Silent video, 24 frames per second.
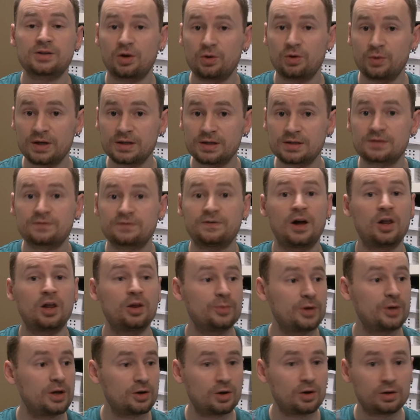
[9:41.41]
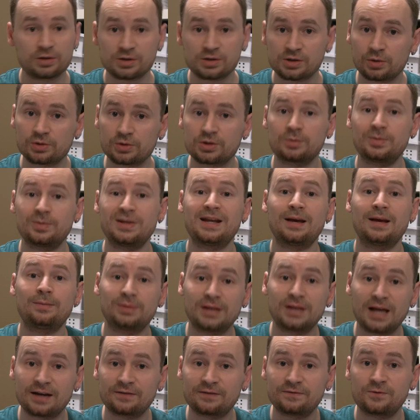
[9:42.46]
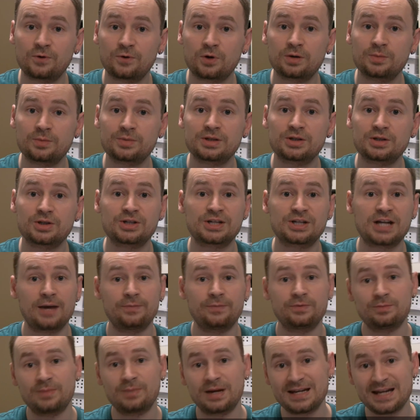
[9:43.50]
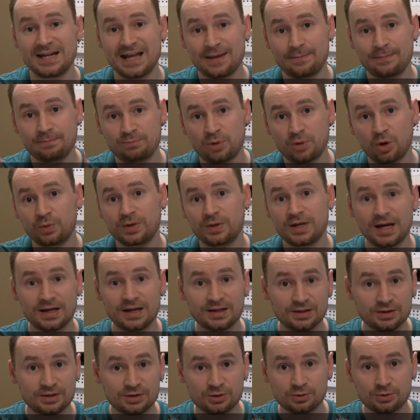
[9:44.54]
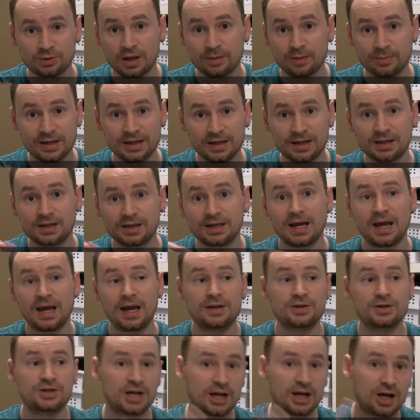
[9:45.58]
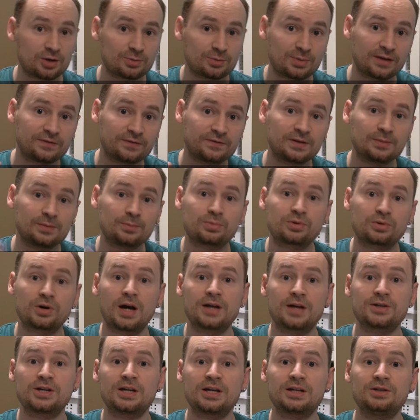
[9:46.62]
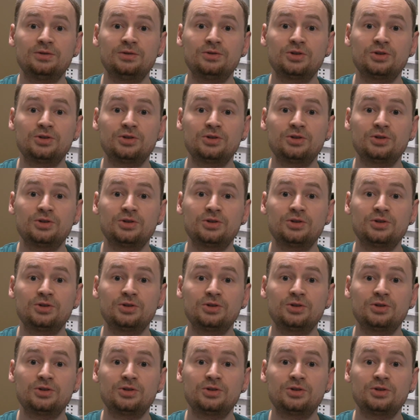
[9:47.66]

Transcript: always, follow me on all the social media platforms. Just type in my name, Bojan Dulabic, and check out my film Project